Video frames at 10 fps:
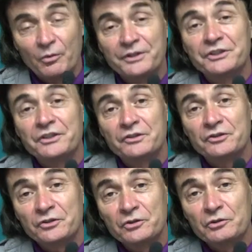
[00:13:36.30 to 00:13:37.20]
which in
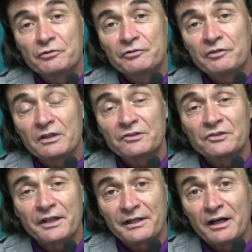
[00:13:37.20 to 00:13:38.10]
true
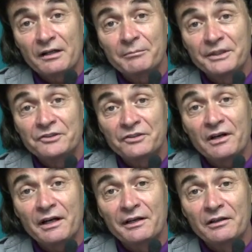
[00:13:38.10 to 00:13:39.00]
false dichotomy
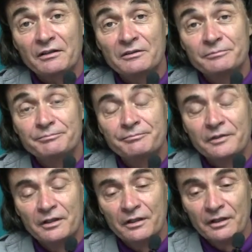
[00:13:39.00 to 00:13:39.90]
style
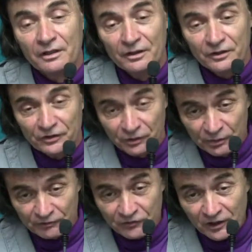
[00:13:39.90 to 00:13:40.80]
you
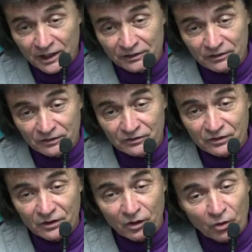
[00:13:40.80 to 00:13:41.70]
have titled
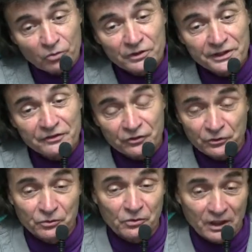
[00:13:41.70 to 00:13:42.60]
"Only
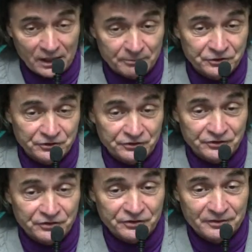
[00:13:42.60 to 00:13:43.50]
Two
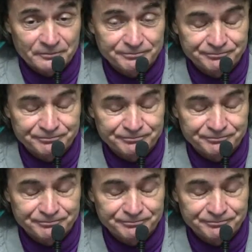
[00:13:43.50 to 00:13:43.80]
Options."